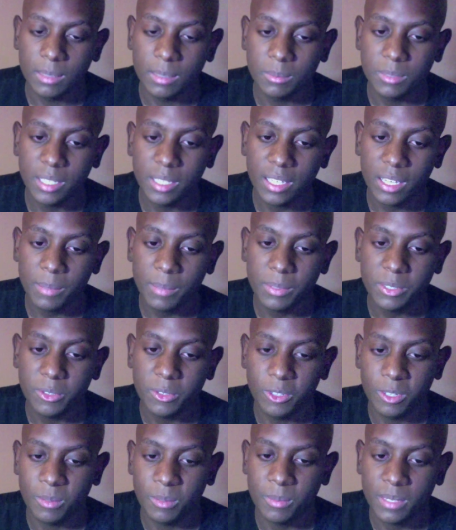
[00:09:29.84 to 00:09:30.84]
Yell at me,
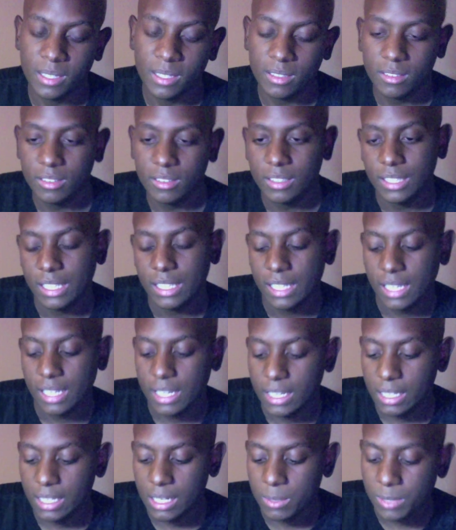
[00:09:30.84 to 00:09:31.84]
scream at me,
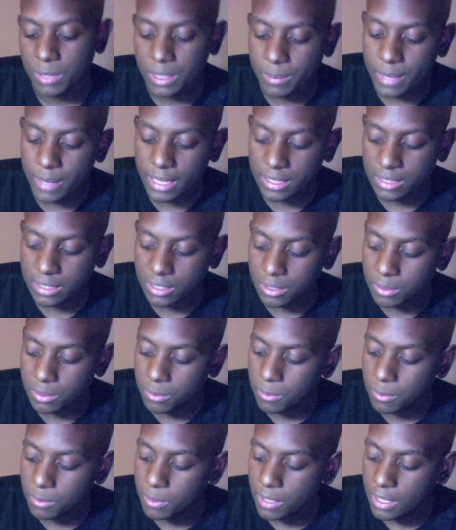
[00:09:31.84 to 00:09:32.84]
and I'll get back to you.
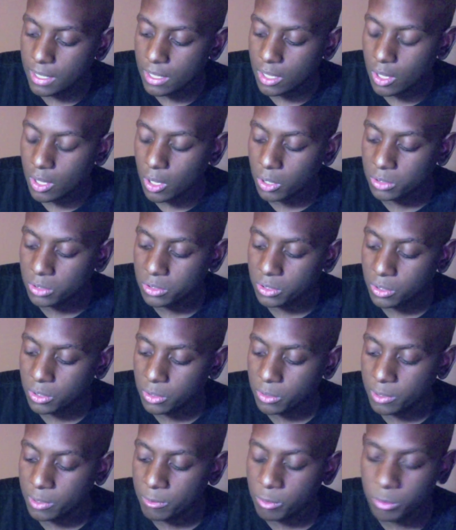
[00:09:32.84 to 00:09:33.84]
Also,
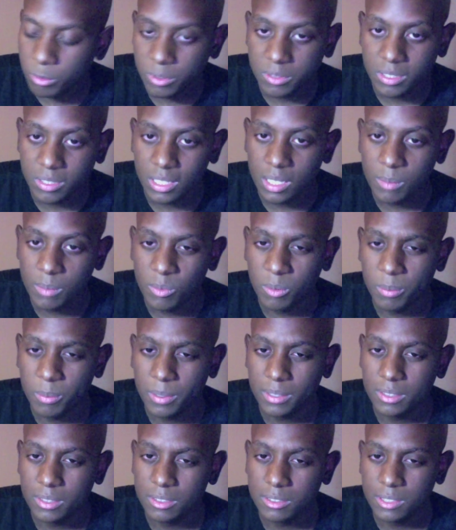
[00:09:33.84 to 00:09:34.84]
if you want to see any more
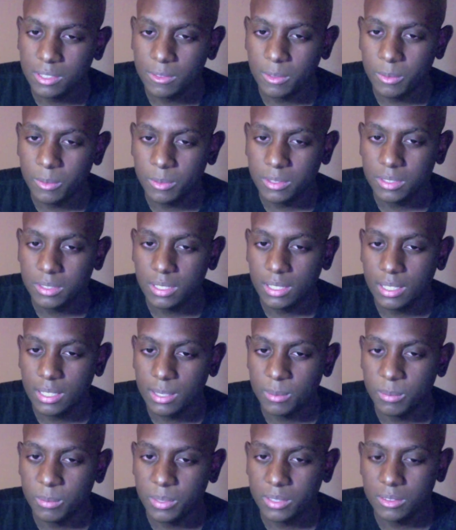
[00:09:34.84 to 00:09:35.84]
pictures, if you want to see
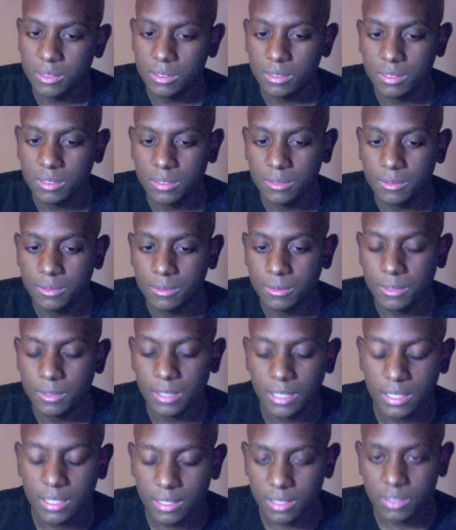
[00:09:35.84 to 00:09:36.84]
any pictures of
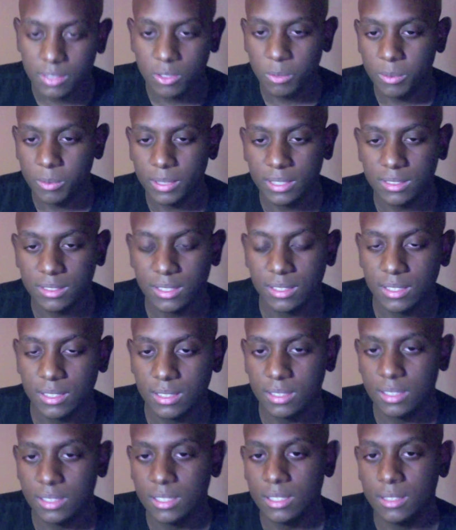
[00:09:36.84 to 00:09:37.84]
the 2 minutes sitting in
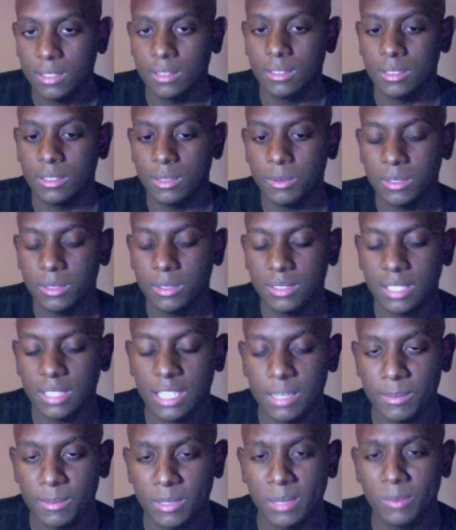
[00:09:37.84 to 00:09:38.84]
there, or you want to see
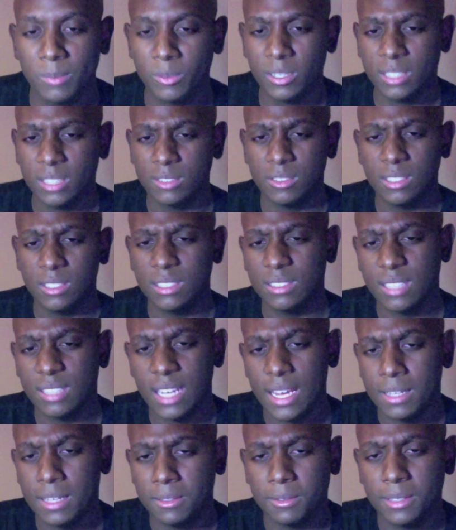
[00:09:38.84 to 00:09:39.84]
any MRIs or any
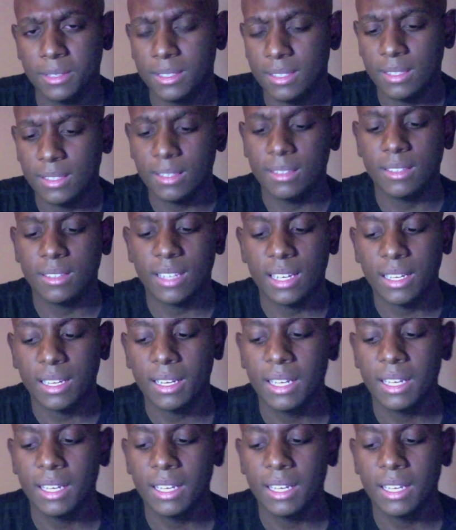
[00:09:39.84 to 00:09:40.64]
scans or anything like that,